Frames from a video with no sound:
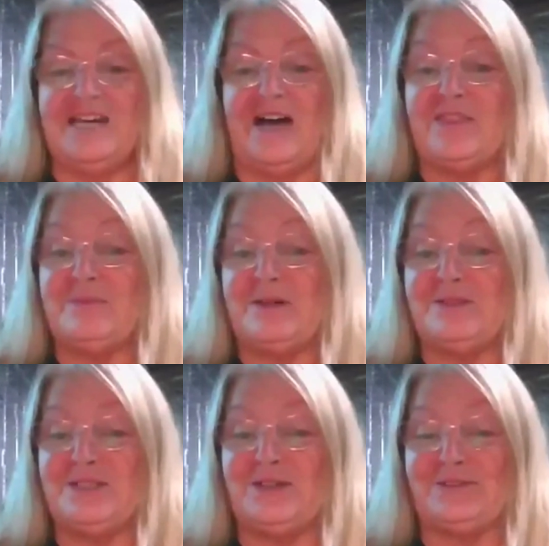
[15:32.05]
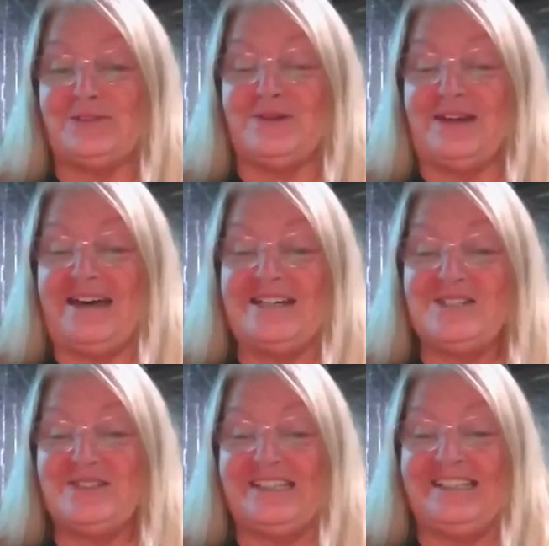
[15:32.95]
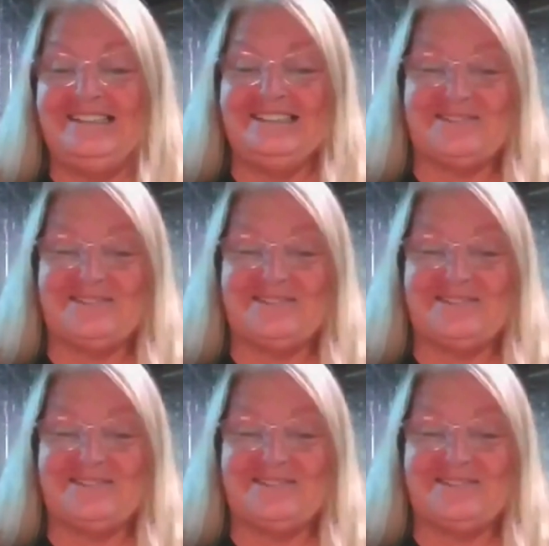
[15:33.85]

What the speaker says: taught them how to do their own laundry.